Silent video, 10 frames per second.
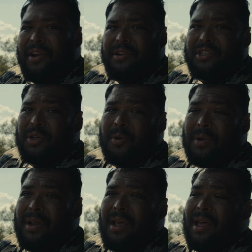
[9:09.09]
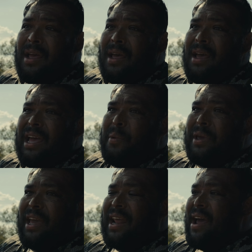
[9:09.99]
here soon and
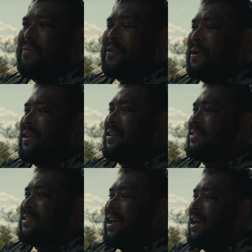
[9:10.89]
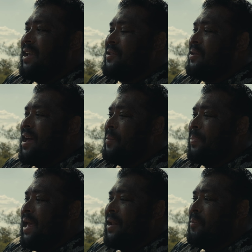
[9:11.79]
we can get after it, because I do not
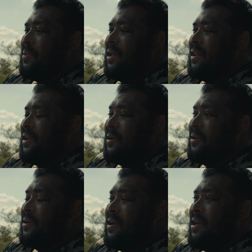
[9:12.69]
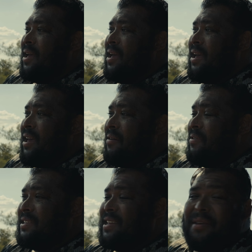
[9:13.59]
plan on being here if
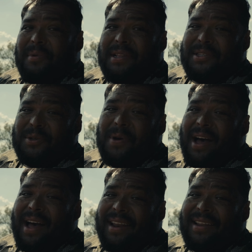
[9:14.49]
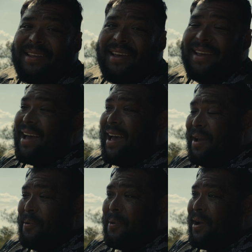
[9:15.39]
it's gonna be too hot. Like
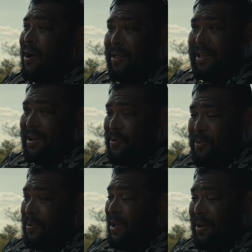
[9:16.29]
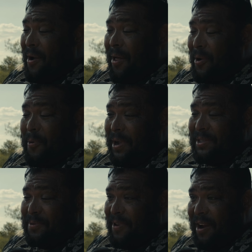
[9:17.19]
I will call it, a, I'll call it
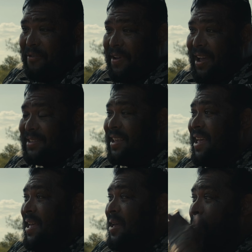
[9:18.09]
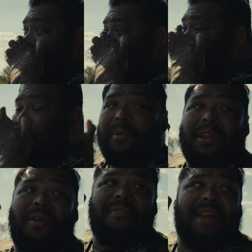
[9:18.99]
quits very fast. But thankfully we
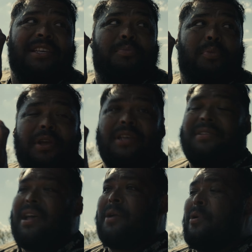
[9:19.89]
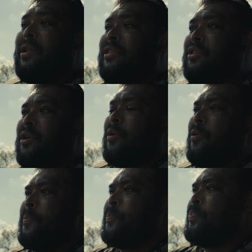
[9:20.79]
do have a nice breeze like rolling through.